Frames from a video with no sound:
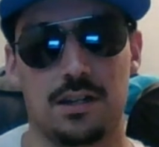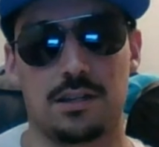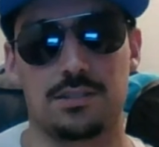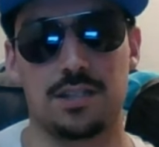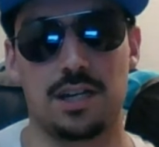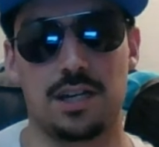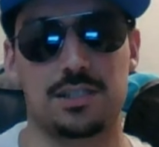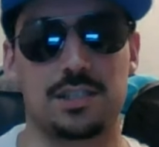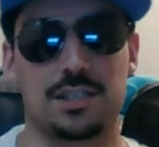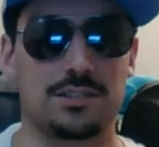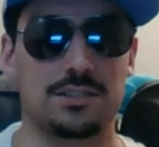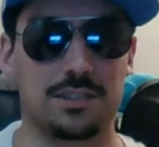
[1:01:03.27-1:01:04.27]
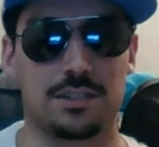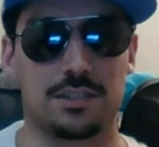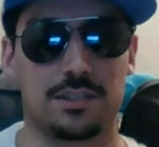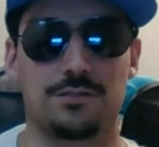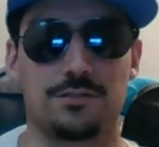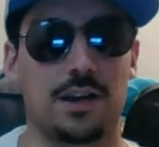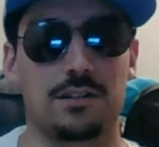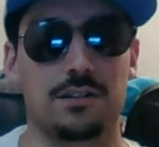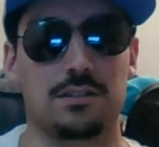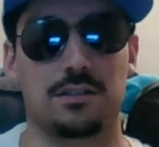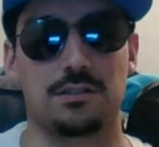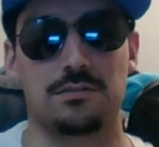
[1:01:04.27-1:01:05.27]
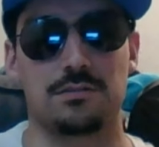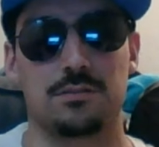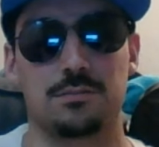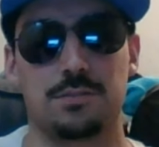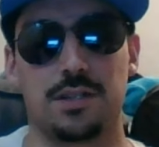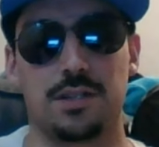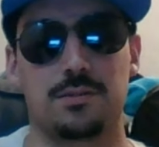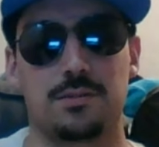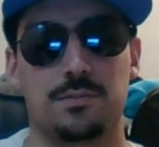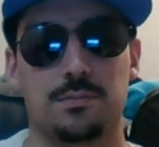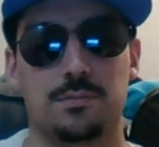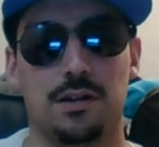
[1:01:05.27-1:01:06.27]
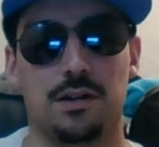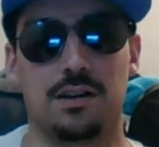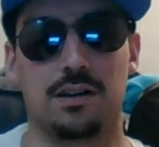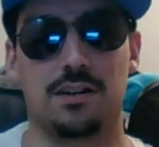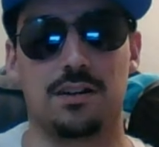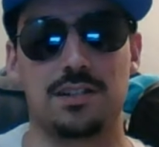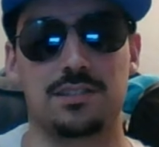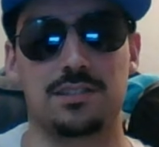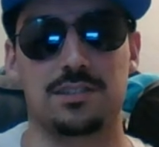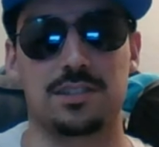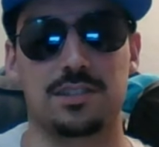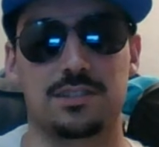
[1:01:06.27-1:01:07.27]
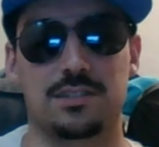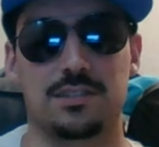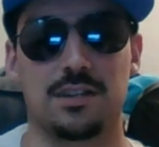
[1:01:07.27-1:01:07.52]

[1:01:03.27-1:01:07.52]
Jake Shields is a good fighter though, but Paul Harris is just,